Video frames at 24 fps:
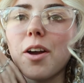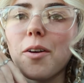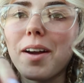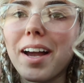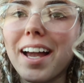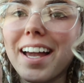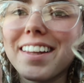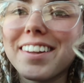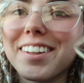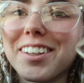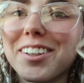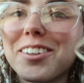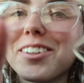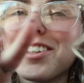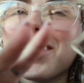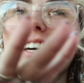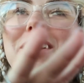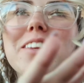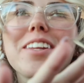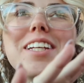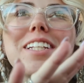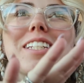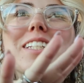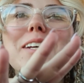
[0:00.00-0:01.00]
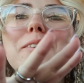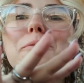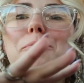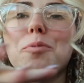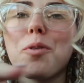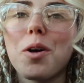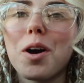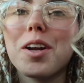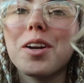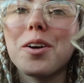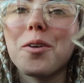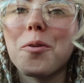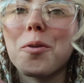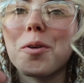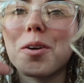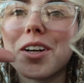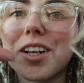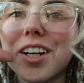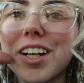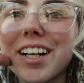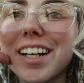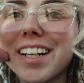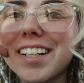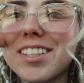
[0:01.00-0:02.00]
Okay, I literally only did one
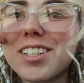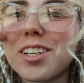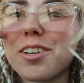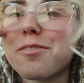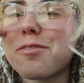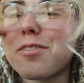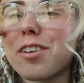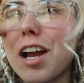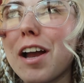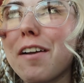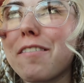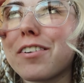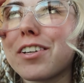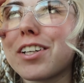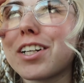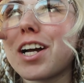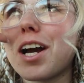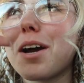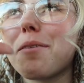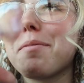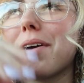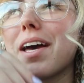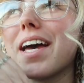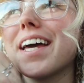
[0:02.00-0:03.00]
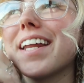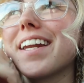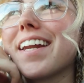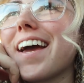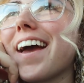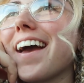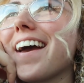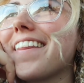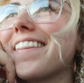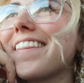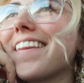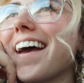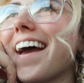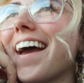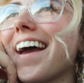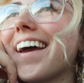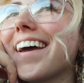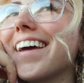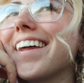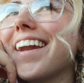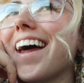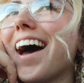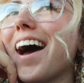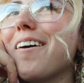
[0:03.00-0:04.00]
order. It took forever to come in, and
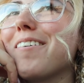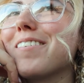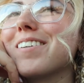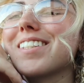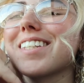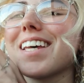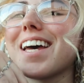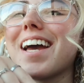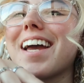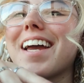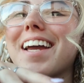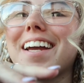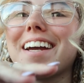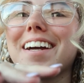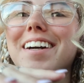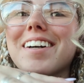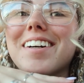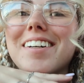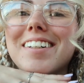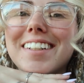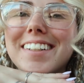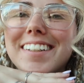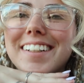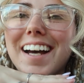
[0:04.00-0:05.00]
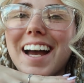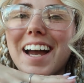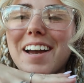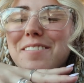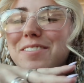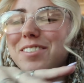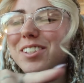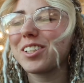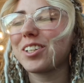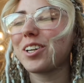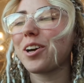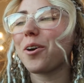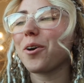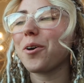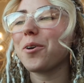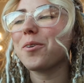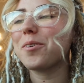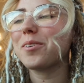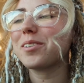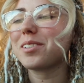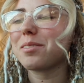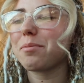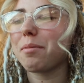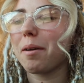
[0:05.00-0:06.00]
then I was like, uh, I have to
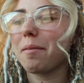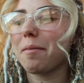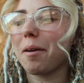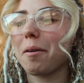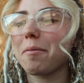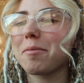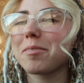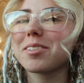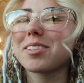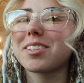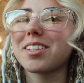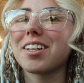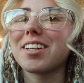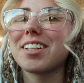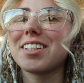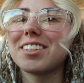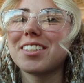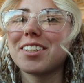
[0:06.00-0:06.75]
go to my Bible study